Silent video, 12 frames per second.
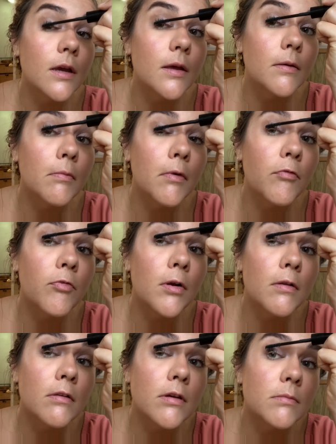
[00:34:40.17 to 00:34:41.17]
It was my
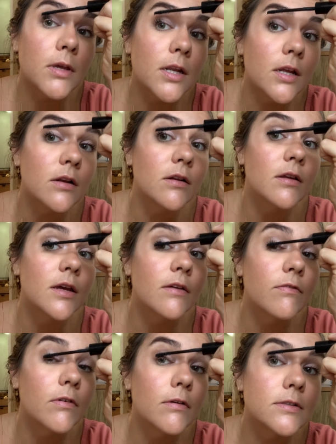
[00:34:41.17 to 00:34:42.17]
first time getting like
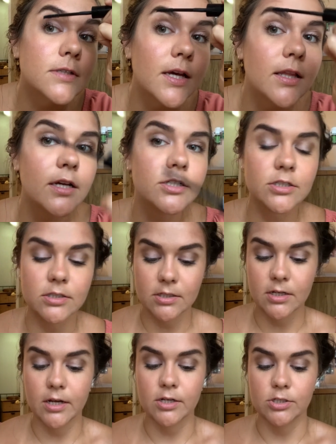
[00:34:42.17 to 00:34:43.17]
false eyelashes
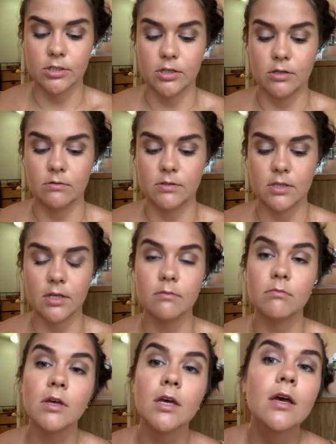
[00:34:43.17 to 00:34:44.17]
and actually using
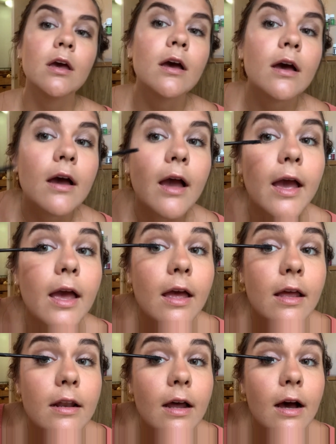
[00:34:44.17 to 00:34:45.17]
them.
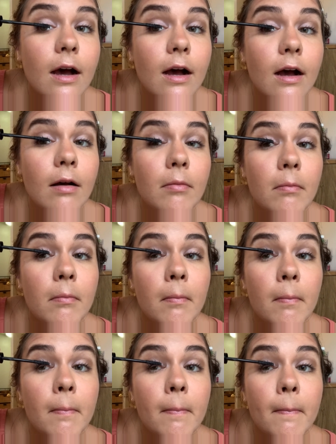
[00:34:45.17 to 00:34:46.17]
And an
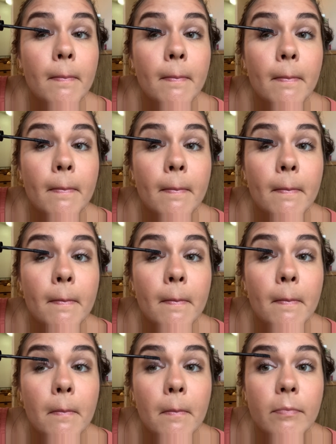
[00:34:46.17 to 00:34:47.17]

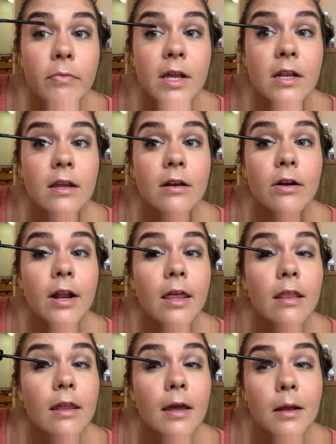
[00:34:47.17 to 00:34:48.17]

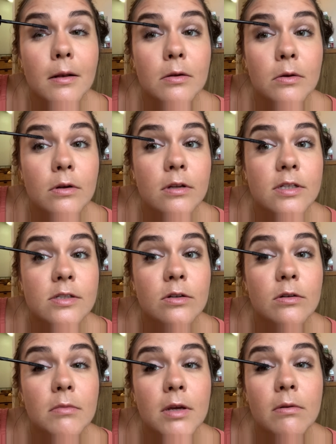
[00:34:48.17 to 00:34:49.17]
internet thing totally
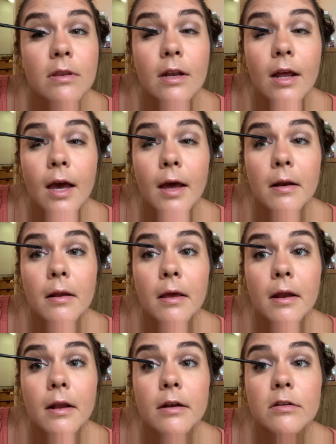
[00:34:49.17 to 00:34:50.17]
sold me with an ad
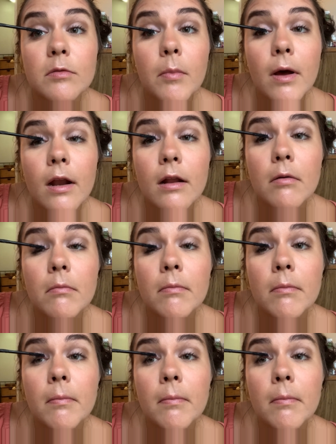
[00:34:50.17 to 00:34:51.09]
and I just bought them.